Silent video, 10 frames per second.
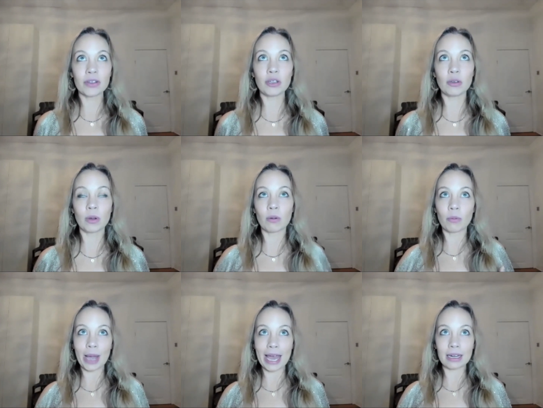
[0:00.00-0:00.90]
a new
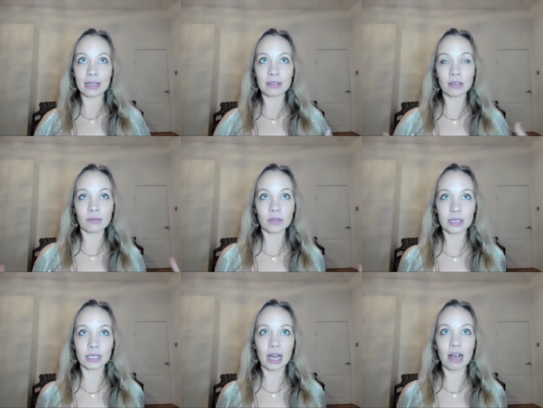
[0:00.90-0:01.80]
awareness of
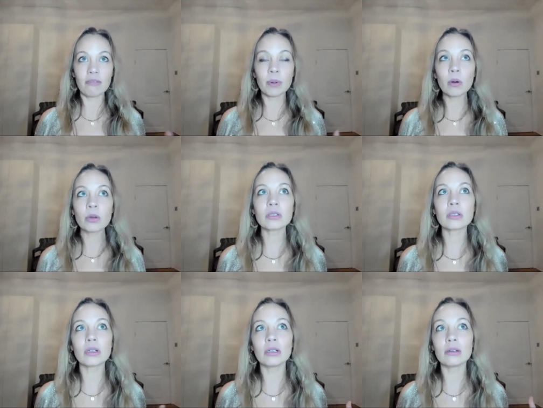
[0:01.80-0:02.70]
yourself, but
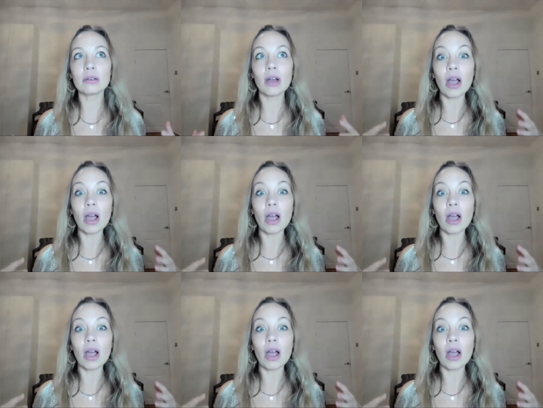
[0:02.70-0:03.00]
also